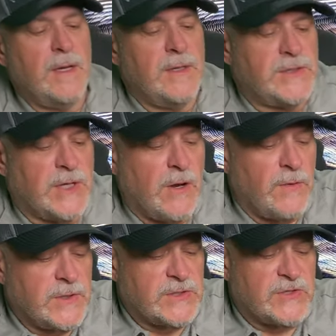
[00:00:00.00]
So
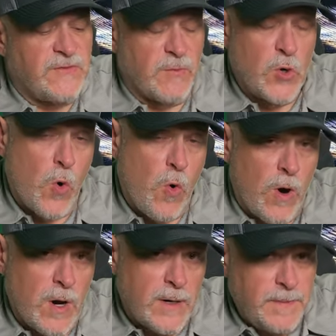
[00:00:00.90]
this is from
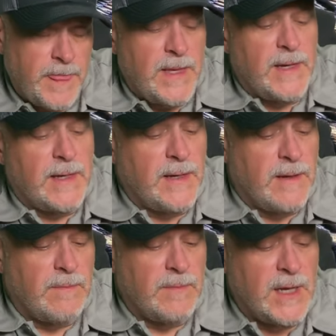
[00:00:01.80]
Kore,
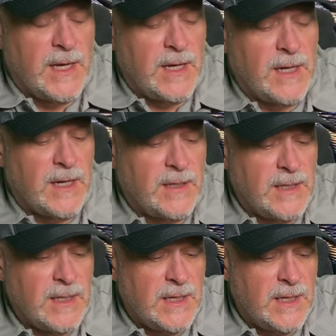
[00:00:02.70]
um, and
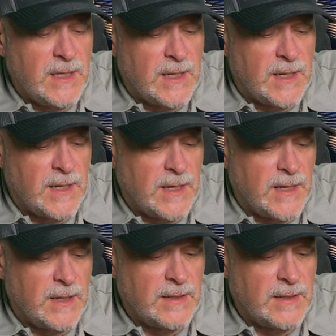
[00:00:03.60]
the uh,